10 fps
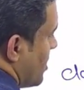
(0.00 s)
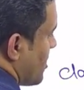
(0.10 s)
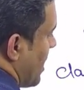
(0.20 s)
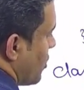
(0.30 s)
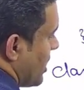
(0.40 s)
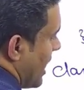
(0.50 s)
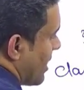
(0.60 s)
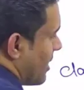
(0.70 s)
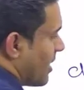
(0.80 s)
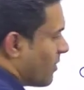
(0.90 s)
This Maruti
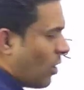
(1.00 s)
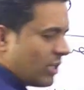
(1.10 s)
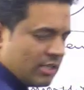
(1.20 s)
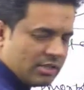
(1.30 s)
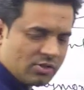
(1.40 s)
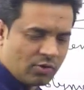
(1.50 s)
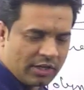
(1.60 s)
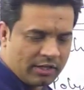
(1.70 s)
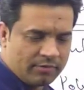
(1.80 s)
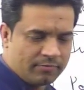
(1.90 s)
800, what it is
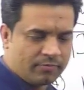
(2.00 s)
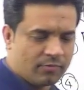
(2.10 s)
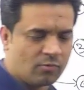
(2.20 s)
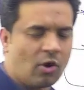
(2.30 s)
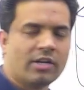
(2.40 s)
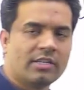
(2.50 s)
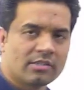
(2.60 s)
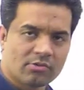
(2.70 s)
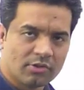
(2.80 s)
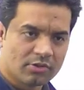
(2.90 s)
doing? What it
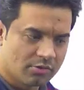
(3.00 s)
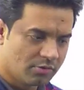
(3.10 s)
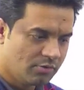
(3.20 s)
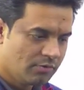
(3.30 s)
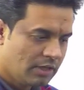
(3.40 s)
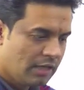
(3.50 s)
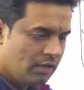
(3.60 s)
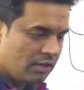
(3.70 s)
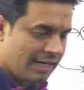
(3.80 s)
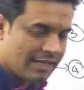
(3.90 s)
is going to do?
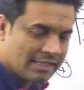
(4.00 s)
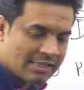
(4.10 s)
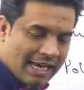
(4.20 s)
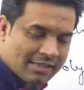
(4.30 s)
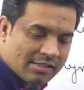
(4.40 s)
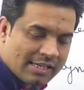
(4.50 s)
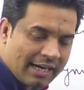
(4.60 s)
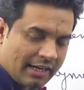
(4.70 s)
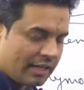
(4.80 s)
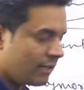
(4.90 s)
It is
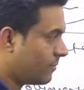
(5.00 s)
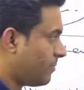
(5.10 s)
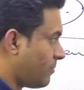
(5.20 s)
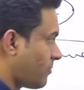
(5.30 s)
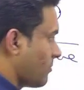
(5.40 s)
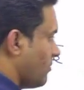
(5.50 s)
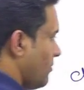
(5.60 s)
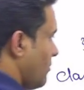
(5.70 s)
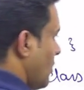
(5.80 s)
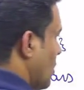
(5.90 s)
extending.
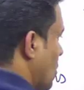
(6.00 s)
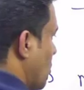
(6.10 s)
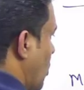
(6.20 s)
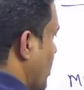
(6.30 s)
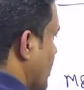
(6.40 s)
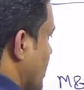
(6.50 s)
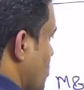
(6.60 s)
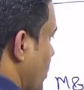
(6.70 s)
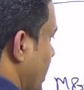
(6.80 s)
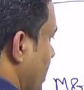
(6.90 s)
What it is
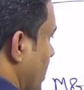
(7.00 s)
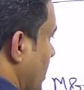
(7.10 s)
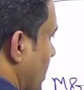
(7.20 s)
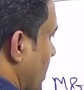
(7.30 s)
doing?